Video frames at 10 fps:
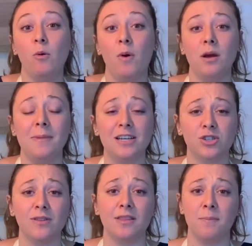We want to make
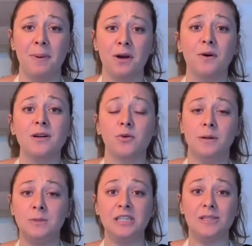sure that the butter and
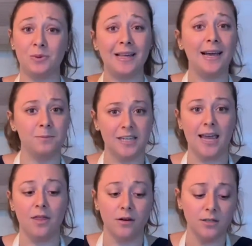cream cheese really come
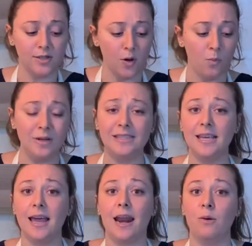together. So once
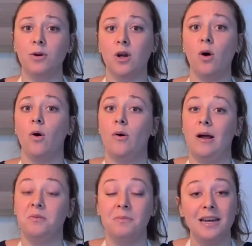again, I would go
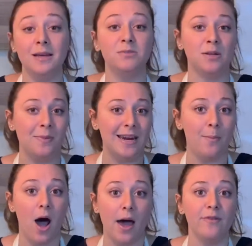around medium to medium
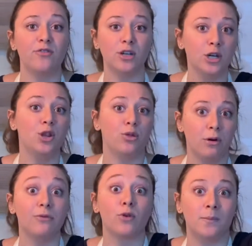high for a good
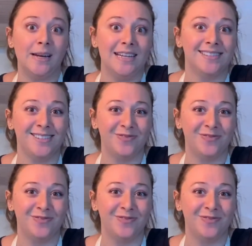3 to 4 minutes.